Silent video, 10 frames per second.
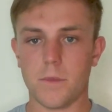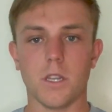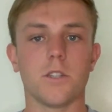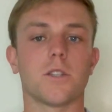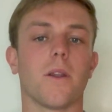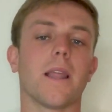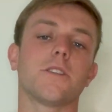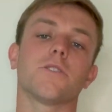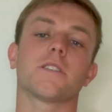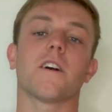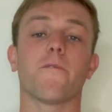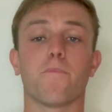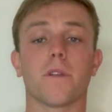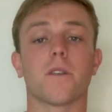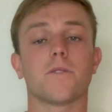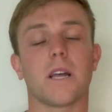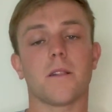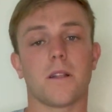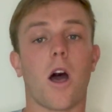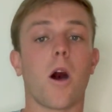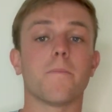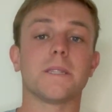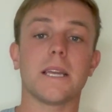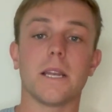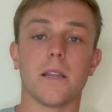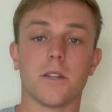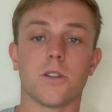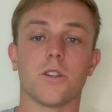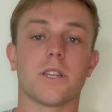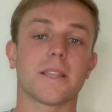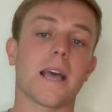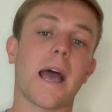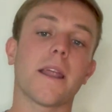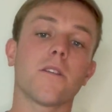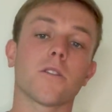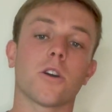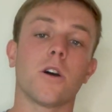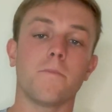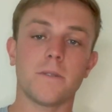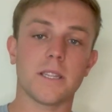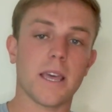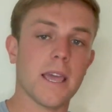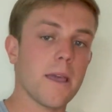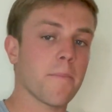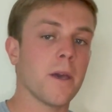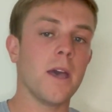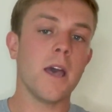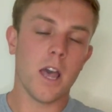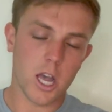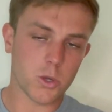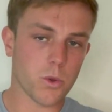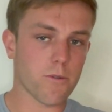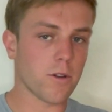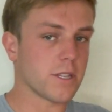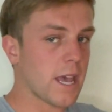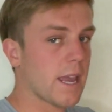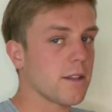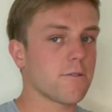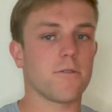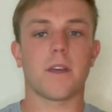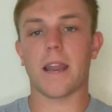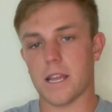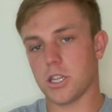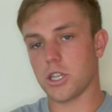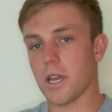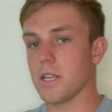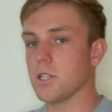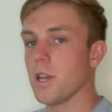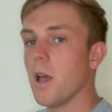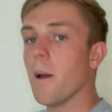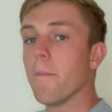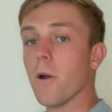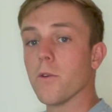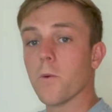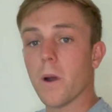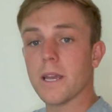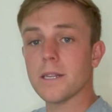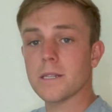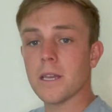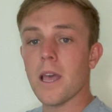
So let yourself bring those arms in a touch. Let the handle come to the hip as we rotate through that edge change both ways.